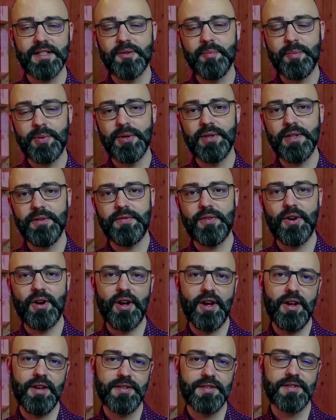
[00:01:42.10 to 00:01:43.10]
has computed
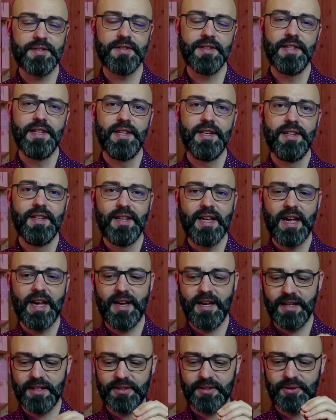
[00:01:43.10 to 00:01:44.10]
for us
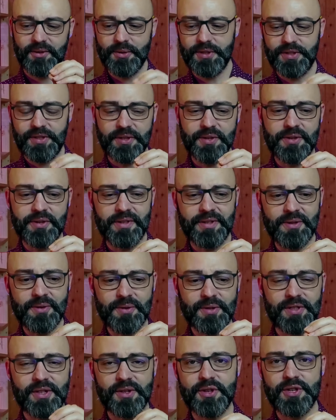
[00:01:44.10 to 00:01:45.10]
those
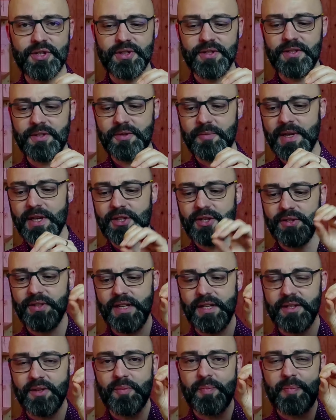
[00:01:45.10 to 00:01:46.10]
tangents, make
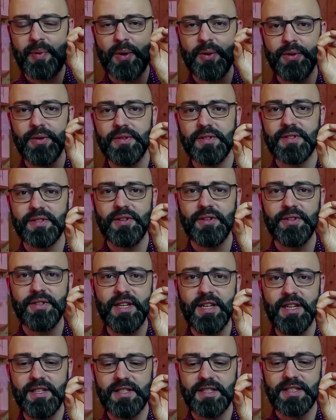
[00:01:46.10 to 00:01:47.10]
sure that the points
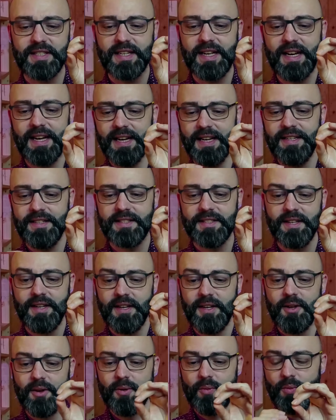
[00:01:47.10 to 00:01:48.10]
on each side
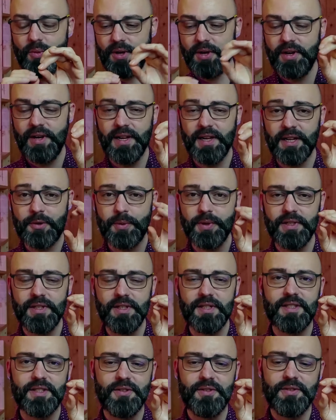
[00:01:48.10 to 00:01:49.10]
were
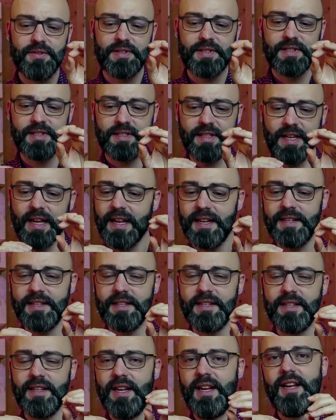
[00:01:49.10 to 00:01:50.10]
equidistant
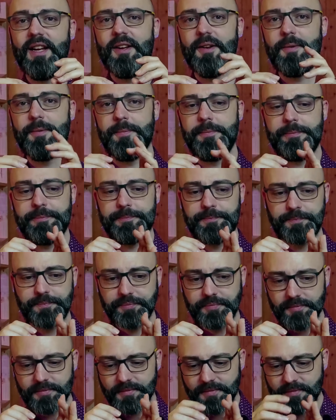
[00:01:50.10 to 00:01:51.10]
and
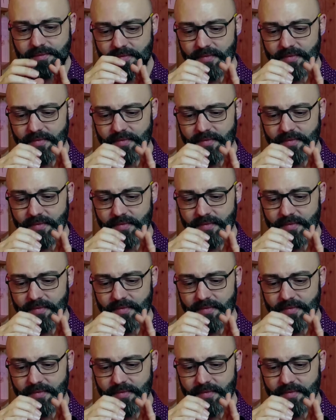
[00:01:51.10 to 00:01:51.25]
on